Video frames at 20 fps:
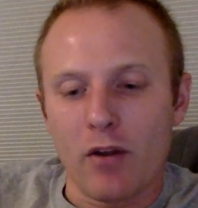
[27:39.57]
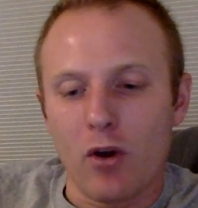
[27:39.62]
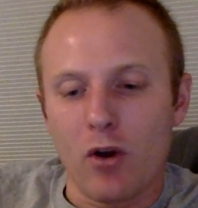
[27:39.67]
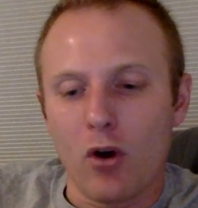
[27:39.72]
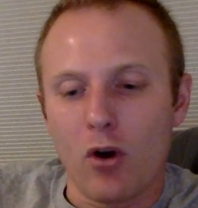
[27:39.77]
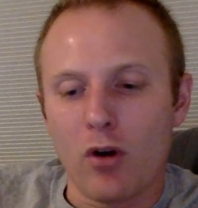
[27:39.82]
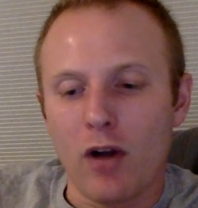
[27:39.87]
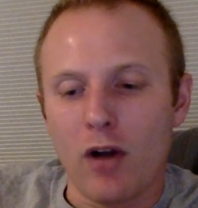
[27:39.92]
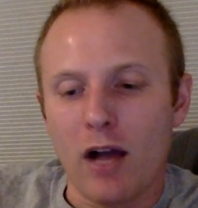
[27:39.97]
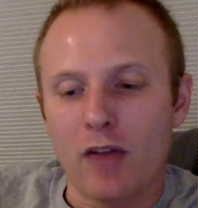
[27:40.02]

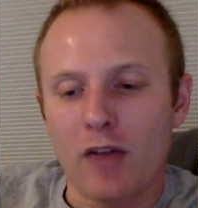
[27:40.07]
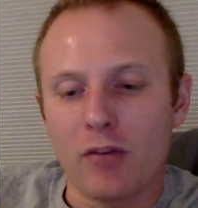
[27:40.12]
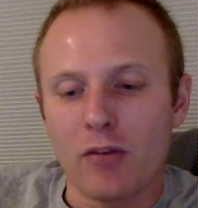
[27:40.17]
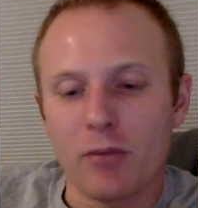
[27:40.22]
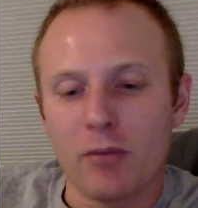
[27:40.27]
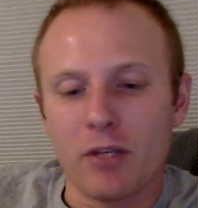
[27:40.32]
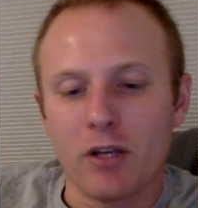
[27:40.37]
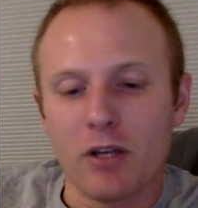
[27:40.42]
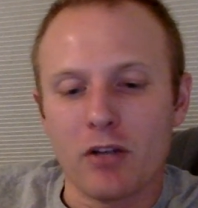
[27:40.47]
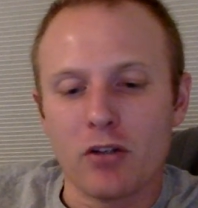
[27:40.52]
Already the
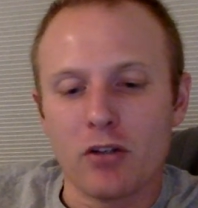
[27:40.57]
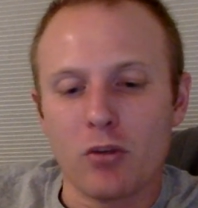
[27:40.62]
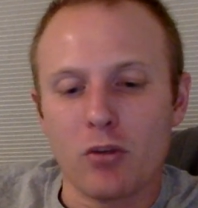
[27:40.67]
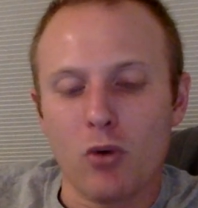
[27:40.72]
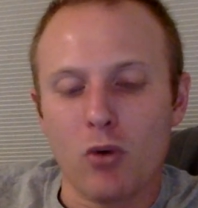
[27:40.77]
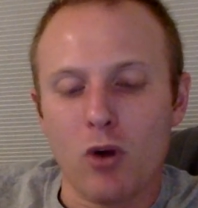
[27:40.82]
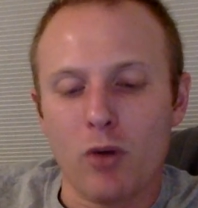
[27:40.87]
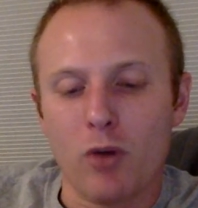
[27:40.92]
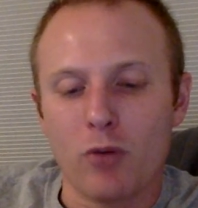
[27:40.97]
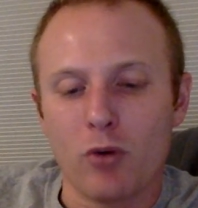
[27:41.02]
whole class had
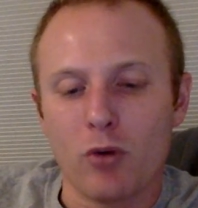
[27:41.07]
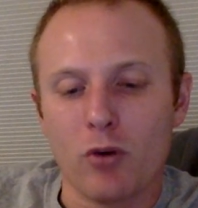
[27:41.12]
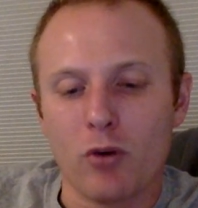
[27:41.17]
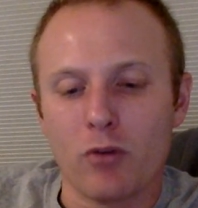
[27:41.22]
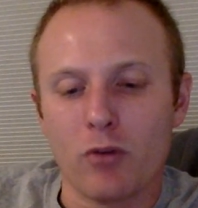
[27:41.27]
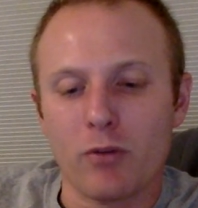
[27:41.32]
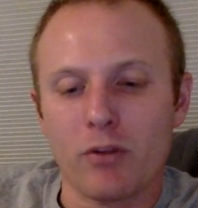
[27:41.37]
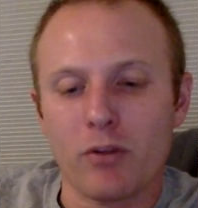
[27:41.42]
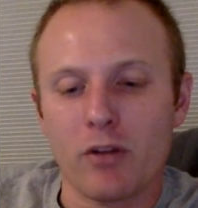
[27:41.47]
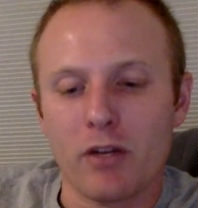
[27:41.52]
begun to
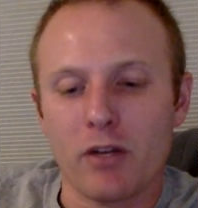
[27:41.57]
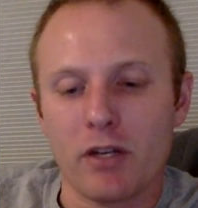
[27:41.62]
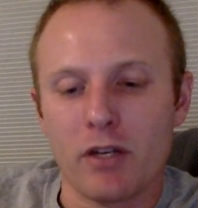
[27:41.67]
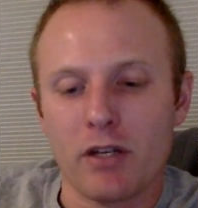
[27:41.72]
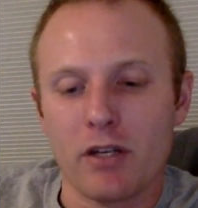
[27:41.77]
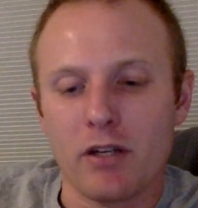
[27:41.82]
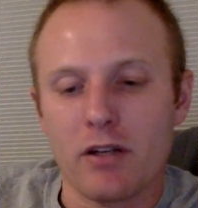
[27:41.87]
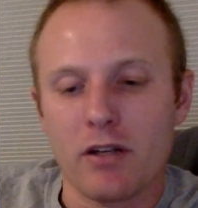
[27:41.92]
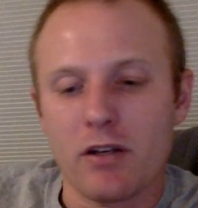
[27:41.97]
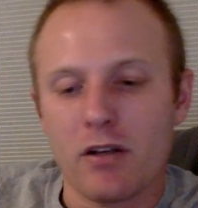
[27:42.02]
warm towards
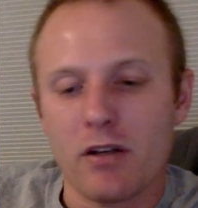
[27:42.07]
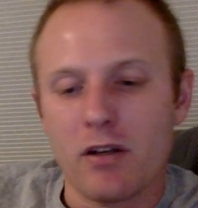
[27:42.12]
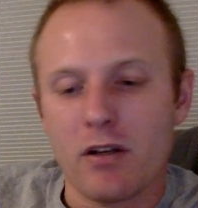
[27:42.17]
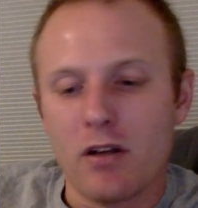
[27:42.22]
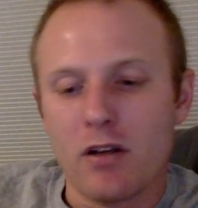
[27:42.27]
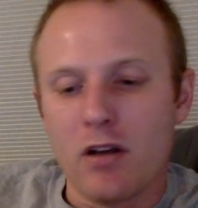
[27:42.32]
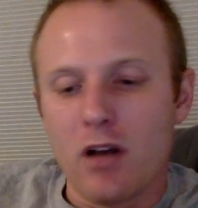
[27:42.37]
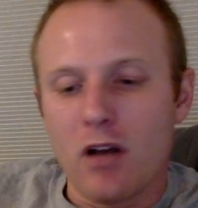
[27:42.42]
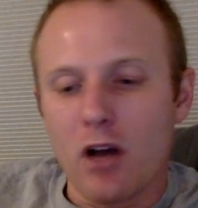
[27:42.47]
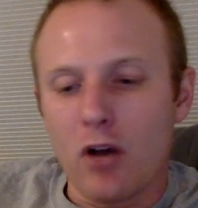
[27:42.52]
Miss Honey.
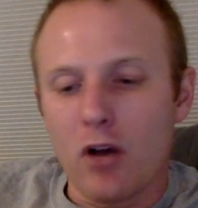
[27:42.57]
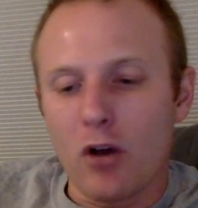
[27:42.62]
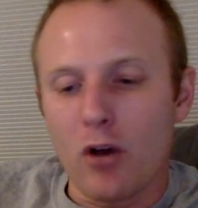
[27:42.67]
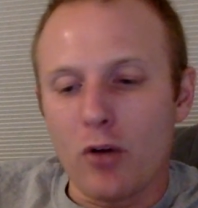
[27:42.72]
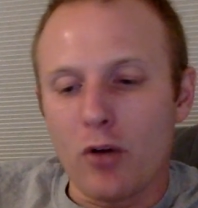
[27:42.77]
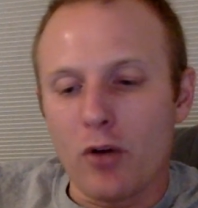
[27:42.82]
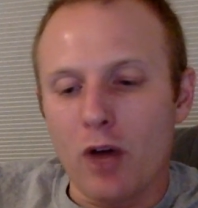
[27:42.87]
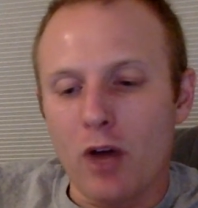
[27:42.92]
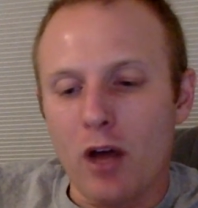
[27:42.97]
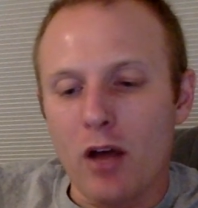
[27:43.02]

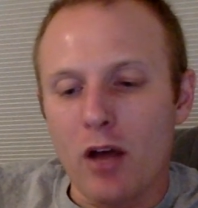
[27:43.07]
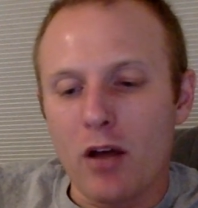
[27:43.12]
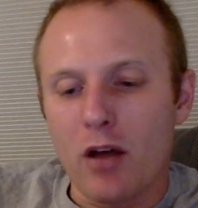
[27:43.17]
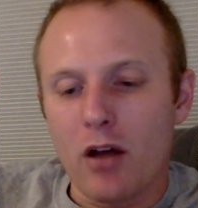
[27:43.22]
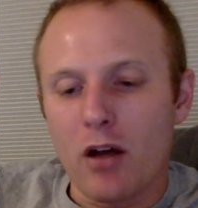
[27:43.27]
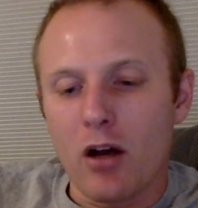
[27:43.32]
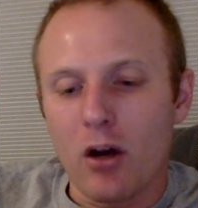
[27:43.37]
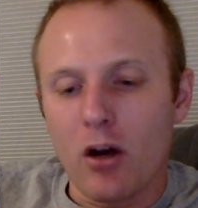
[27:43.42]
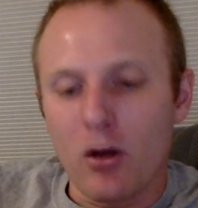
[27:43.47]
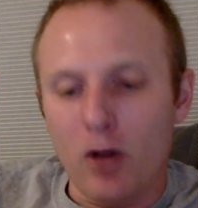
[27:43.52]
Although
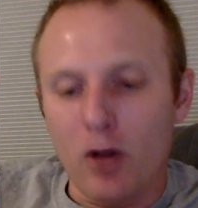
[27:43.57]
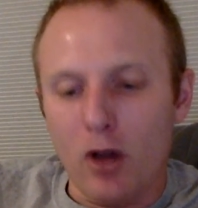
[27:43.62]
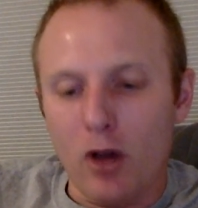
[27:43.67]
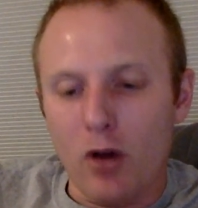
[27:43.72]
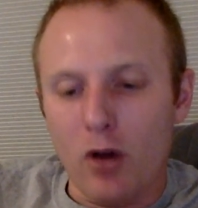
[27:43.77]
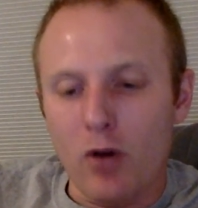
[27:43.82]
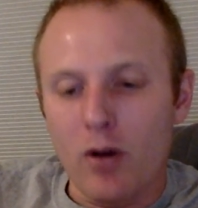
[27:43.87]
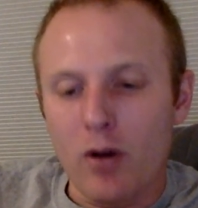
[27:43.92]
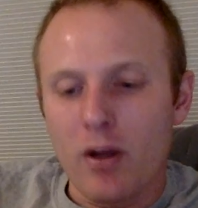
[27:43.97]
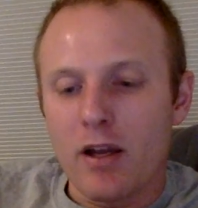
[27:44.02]
not
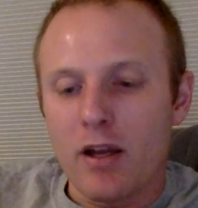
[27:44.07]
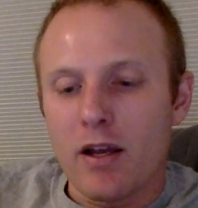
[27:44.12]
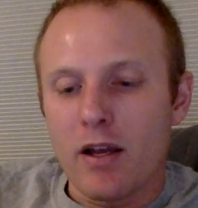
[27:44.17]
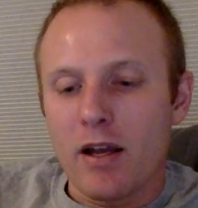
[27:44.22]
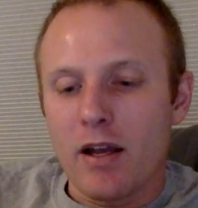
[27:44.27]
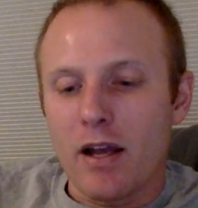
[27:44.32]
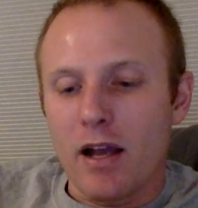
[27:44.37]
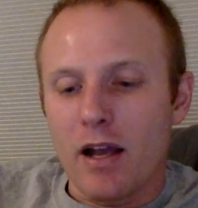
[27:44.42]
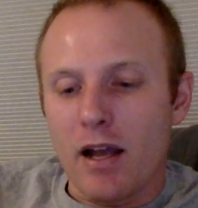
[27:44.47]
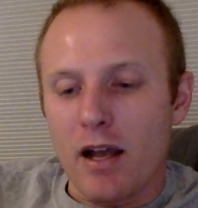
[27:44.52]

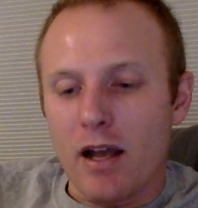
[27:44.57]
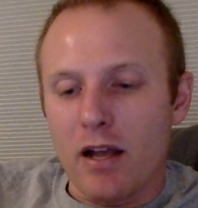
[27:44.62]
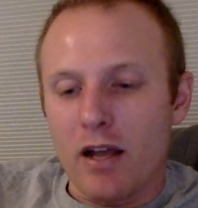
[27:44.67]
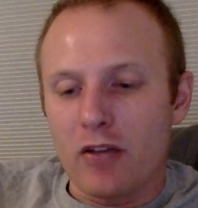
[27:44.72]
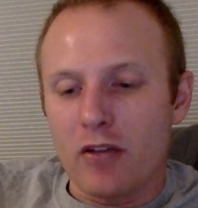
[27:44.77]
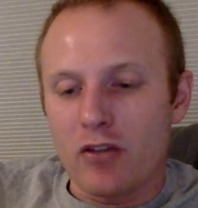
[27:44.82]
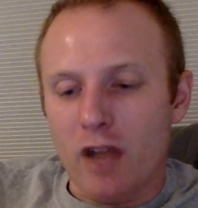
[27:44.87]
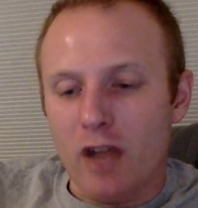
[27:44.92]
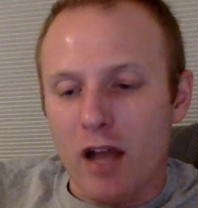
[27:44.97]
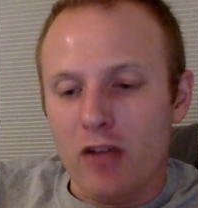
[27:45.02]
although
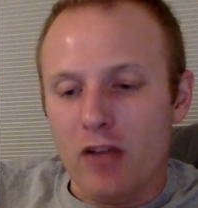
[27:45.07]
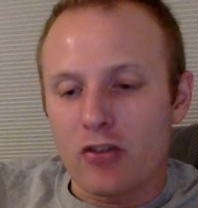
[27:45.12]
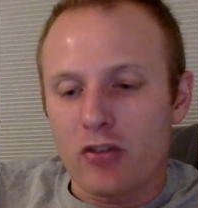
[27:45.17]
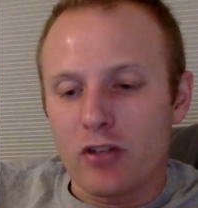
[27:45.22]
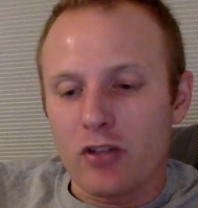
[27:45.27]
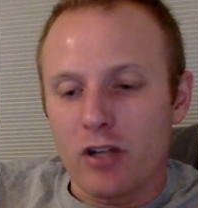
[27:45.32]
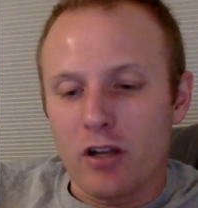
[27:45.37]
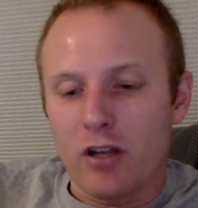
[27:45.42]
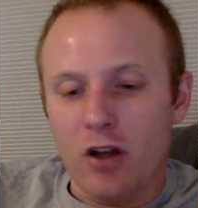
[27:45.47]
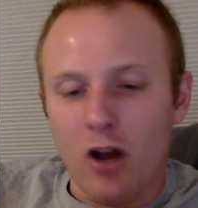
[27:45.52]

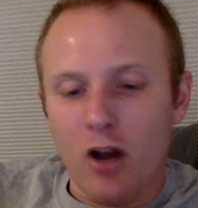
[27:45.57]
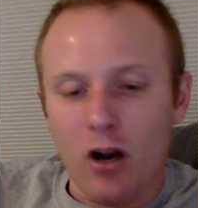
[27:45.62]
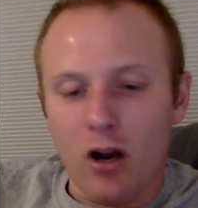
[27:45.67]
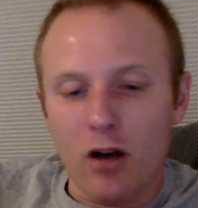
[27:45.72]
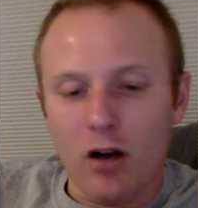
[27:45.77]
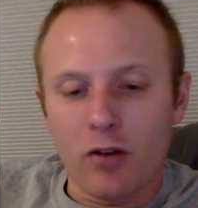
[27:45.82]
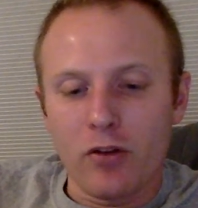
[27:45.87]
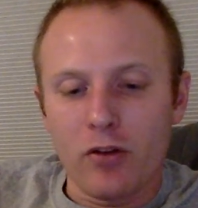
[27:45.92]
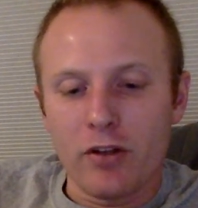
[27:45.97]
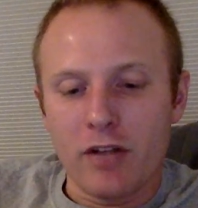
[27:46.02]
as yet,
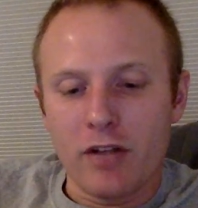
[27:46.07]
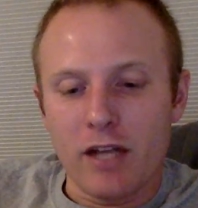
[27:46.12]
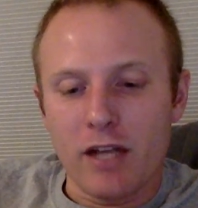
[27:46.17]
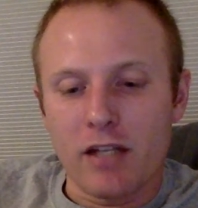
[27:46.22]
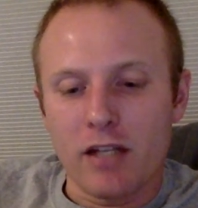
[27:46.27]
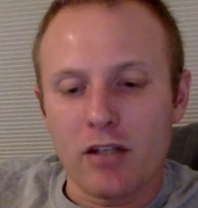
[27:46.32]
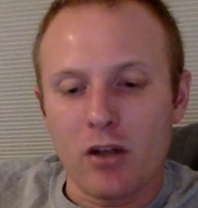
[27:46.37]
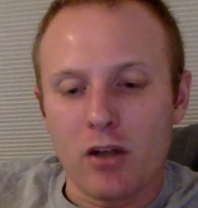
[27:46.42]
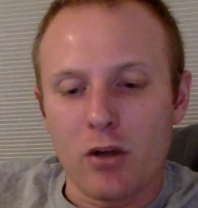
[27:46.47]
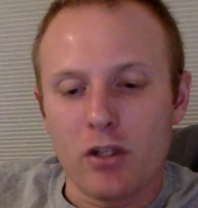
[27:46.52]
she had
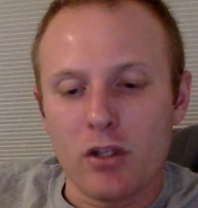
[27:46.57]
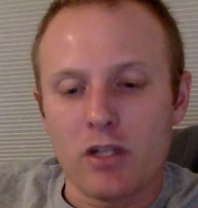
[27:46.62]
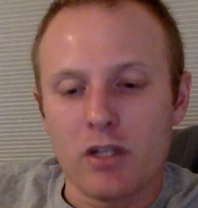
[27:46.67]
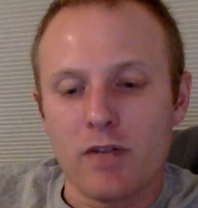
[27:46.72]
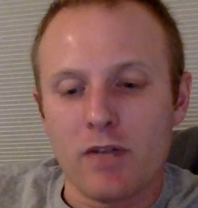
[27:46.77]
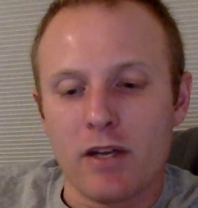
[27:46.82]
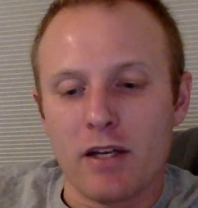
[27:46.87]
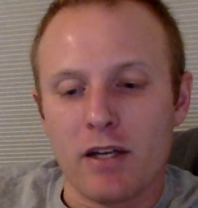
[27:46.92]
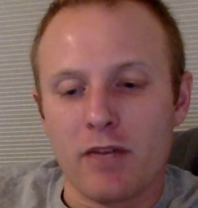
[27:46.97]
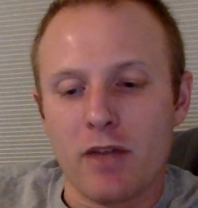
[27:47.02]
hardly
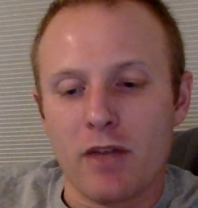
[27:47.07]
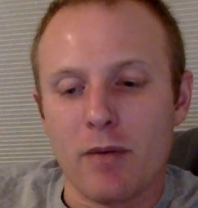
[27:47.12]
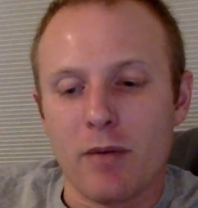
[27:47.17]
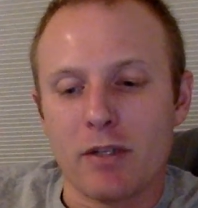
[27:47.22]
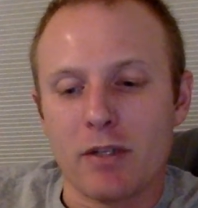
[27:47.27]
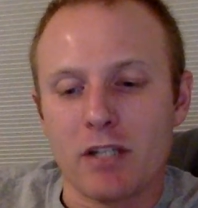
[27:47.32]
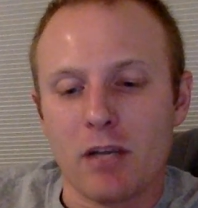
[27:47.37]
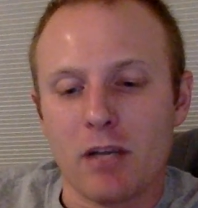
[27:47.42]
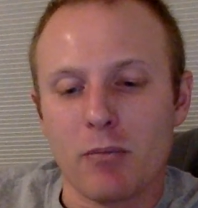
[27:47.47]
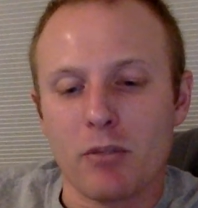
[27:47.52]
taken notice of
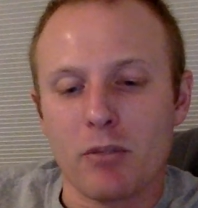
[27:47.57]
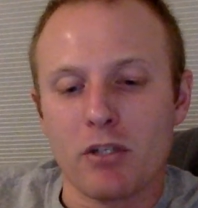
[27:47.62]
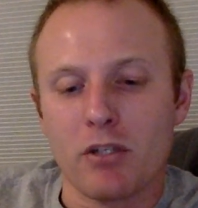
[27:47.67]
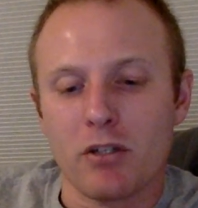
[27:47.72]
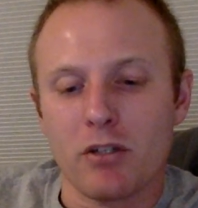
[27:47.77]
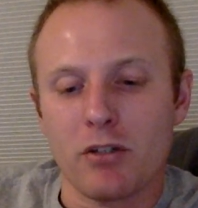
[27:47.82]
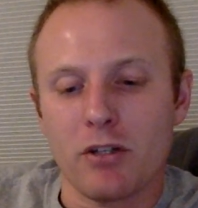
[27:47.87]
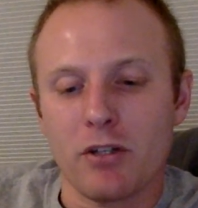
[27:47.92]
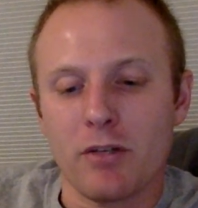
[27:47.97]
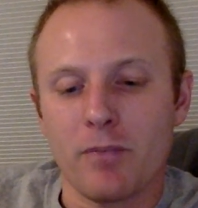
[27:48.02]
any of them
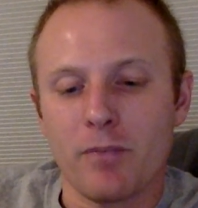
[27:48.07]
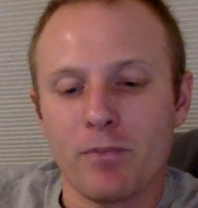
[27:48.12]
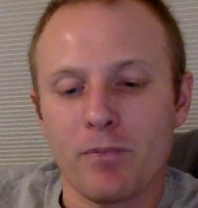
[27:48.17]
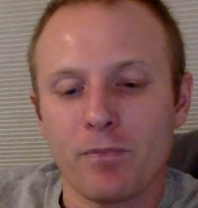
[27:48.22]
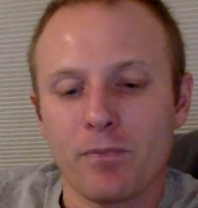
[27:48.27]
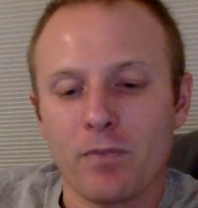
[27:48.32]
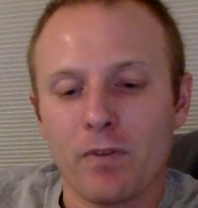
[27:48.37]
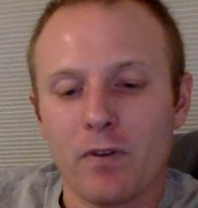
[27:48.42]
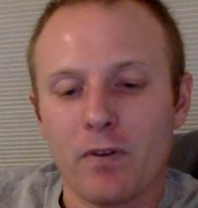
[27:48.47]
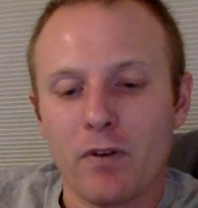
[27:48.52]
except
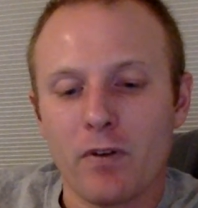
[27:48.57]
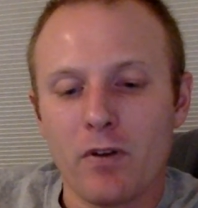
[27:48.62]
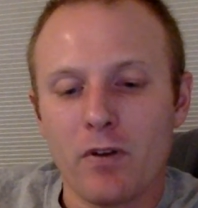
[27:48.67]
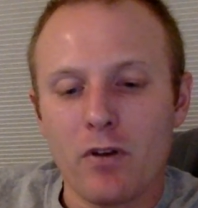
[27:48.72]
Matilda.